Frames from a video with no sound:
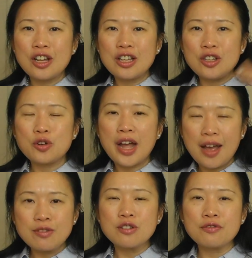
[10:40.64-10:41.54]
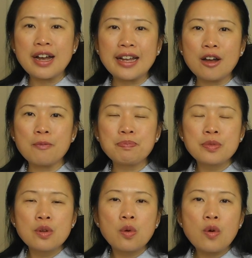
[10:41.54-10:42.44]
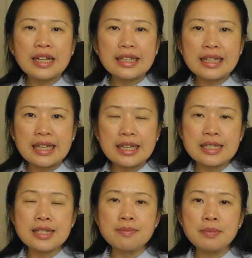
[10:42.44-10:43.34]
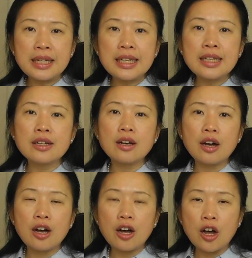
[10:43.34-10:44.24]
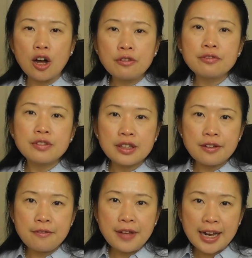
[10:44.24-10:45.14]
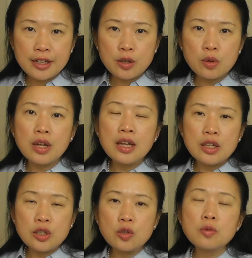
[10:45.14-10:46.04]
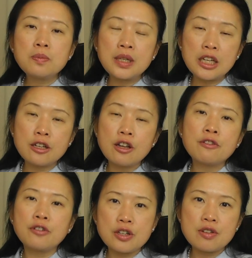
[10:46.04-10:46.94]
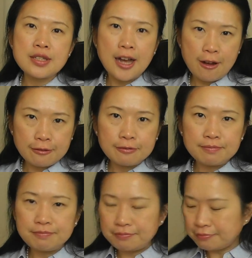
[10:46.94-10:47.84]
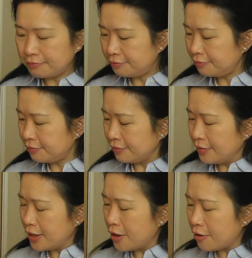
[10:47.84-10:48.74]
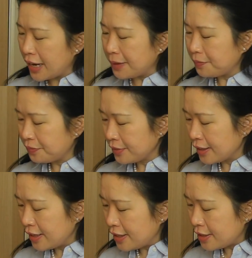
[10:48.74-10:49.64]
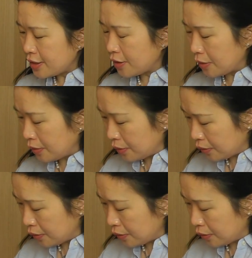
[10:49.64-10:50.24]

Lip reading: you have to find out what is the meaning of the value you pick for yourself. Alright, so